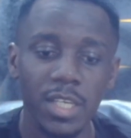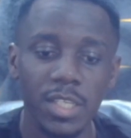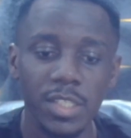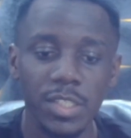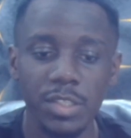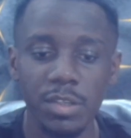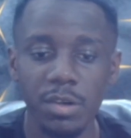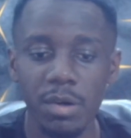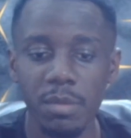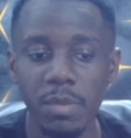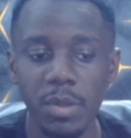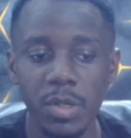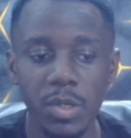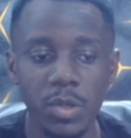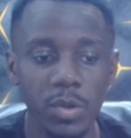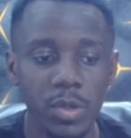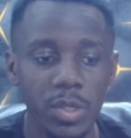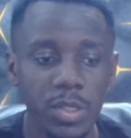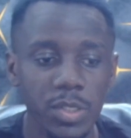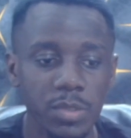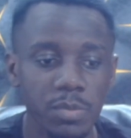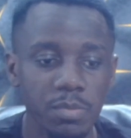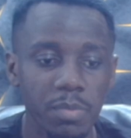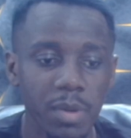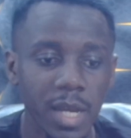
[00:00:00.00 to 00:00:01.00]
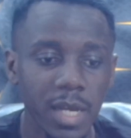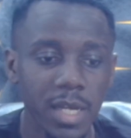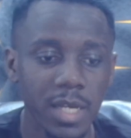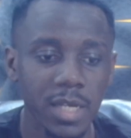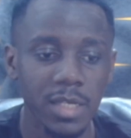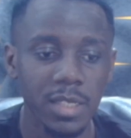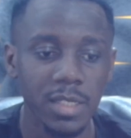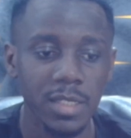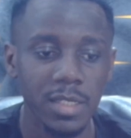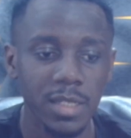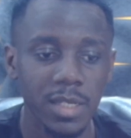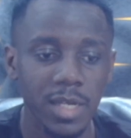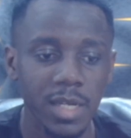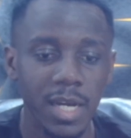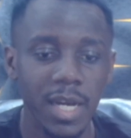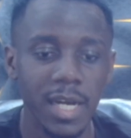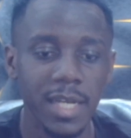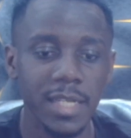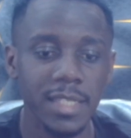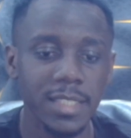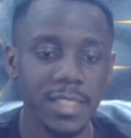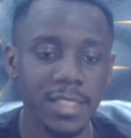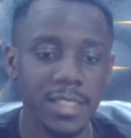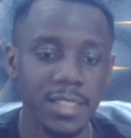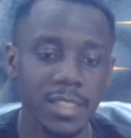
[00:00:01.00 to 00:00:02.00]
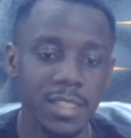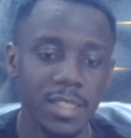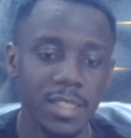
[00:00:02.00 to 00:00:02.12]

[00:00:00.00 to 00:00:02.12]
Jeremy Doku is back, and